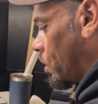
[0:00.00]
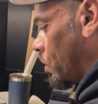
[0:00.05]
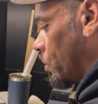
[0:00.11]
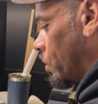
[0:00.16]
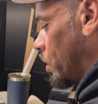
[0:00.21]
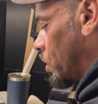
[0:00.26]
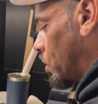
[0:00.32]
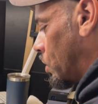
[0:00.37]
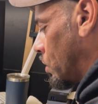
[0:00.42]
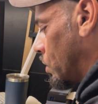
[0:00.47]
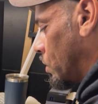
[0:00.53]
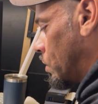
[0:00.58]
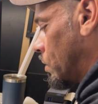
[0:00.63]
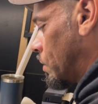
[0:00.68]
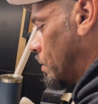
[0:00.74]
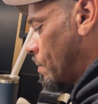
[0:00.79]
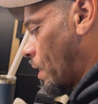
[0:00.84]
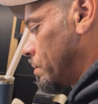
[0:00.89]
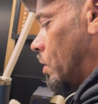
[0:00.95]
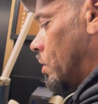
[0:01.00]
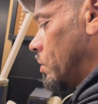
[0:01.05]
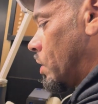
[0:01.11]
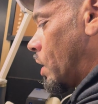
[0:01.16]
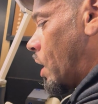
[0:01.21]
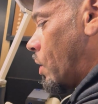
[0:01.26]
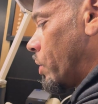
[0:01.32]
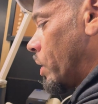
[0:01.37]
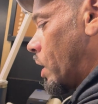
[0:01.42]
it all the way through. So
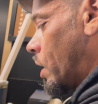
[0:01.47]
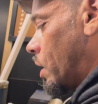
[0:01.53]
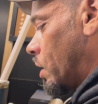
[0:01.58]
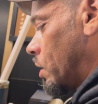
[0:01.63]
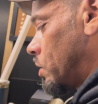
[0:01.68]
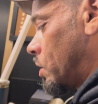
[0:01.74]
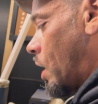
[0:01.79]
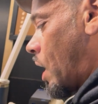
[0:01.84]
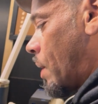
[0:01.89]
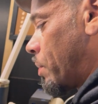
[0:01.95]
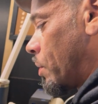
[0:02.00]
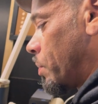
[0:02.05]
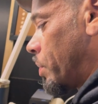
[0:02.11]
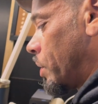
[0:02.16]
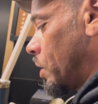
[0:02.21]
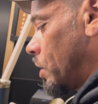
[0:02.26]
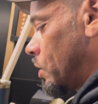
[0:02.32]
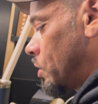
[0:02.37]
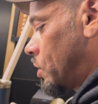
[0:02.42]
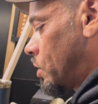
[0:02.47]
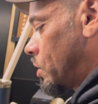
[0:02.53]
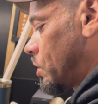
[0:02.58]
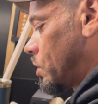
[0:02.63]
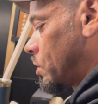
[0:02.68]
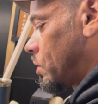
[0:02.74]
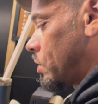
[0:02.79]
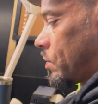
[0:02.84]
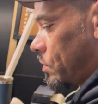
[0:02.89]
now we got a topper
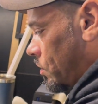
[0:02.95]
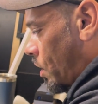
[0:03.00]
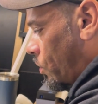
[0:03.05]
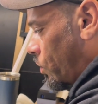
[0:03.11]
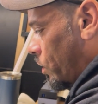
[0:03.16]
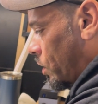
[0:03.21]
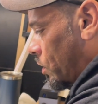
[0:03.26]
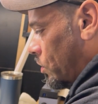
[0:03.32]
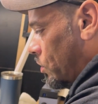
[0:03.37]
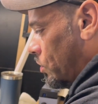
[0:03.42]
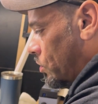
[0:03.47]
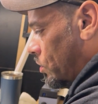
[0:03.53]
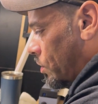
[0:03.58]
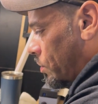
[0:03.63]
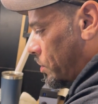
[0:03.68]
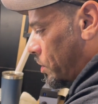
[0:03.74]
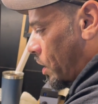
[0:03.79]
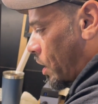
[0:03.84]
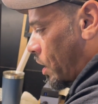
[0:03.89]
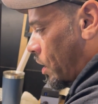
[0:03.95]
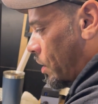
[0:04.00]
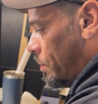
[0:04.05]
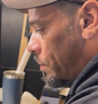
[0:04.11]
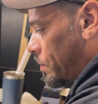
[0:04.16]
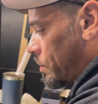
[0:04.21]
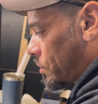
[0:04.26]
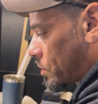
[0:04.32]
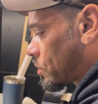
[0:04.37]
piece that we can use up
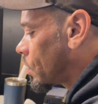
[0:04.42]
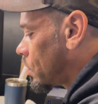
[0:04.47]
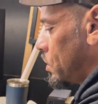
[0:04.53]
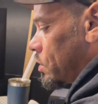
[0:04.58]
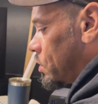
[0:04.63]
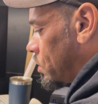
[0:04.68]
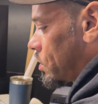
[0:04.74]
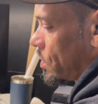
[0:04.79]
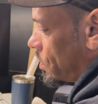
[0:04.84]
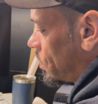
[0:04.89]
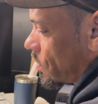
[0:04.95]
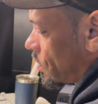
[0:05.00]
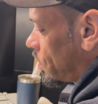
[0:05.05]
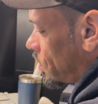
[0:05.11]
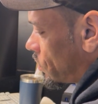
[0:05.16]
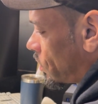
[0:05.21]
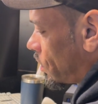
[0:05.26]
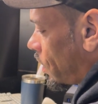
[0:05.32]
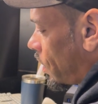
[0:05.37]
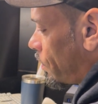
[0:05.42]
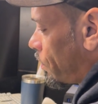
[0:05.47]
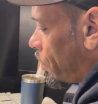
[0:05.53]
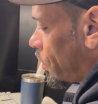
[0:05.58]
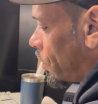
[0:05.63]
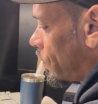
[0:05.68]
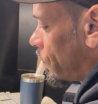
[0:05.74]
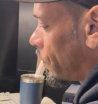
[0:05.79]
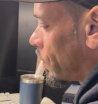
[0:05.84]
top. It's
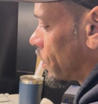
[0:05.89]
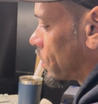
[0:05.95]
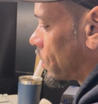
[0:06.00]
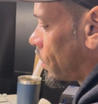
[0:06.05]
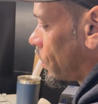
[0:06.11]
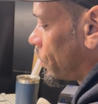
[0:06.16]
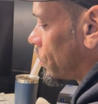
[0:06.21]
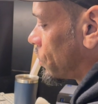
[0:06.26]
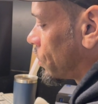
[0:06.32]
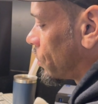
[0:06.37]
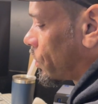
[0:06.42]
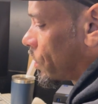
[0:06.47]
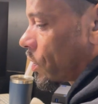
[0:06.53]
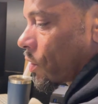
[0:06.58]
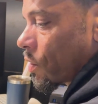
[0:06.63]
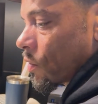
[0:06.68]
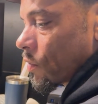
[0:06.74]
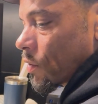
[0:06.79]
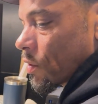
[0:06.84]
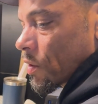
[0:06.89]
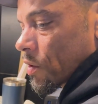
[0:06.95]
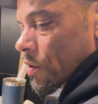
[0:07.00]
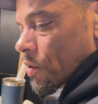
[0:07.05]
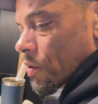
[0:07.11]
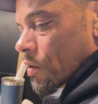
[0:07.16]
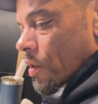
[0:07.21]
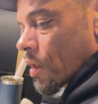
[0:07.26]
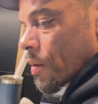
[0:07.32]
not perfect. I wish it went over a
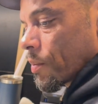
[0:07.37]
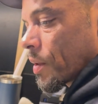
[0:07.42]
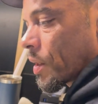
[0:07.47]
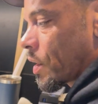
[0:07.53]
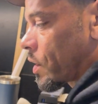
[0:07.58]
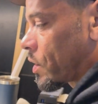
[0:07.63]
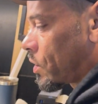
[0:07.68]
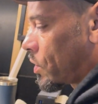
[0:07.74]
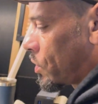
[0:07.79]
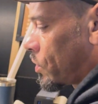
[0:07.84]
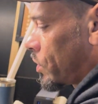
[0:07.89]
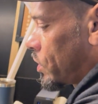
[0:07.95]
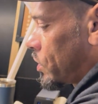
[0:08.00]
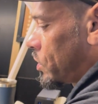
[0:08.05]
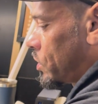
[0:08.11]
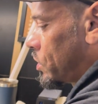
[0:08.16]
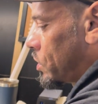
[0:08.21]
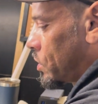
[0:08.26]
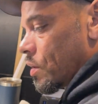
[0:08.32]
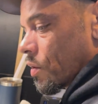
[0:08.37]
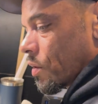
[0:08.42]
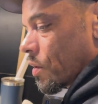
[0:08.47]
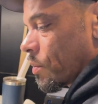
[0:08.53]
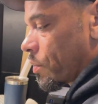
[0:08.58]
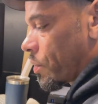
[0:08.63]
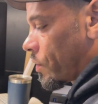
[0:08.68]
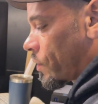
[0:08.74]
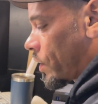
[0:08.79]
little. I mean, I could always,
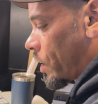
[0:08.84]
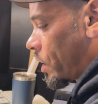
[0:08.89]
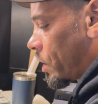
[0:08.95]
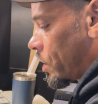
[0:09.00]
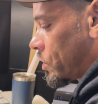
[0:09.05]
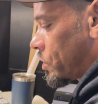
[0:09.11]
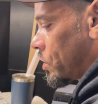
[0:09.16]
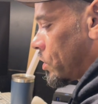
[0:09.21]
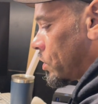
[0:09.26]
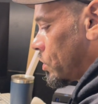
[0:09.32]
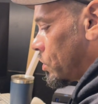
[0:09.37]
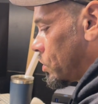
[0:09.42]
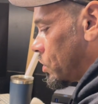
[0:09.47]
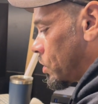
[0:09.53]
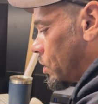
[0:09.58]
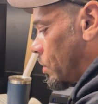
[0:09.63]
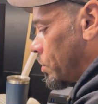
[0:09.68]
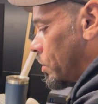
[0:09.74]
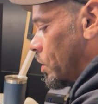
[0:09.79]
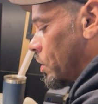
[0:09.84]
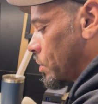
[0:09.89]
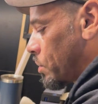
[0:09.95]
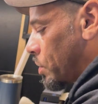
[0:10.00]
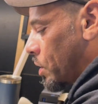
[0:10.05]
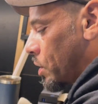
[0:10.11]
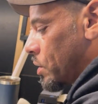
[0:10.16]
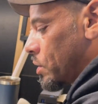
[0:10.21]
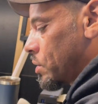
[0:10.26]
improvise and do
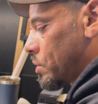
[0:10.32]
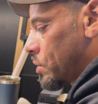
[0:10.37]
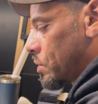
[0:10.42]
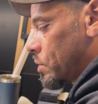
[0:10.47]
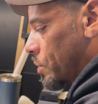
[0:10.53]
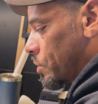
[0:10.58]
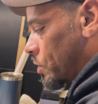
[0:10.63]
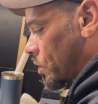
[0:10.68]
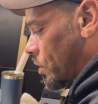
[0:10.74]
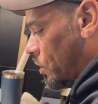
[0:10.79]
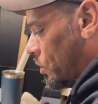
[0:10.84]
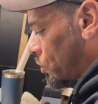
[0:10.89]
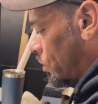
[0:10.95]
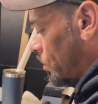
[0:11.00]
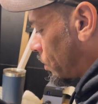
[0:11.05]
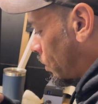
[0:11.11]
something, but I'm just going to